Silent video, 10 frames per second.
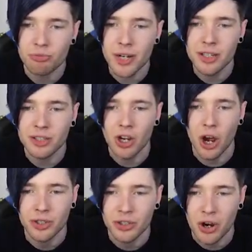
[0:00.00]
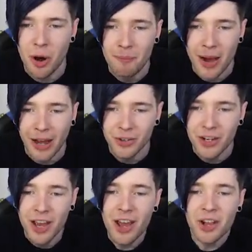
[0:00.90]
research
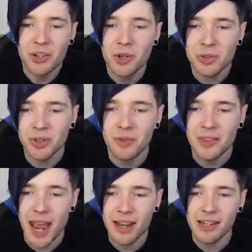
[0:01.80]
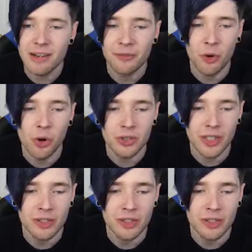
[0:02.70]
compound, use of deadly force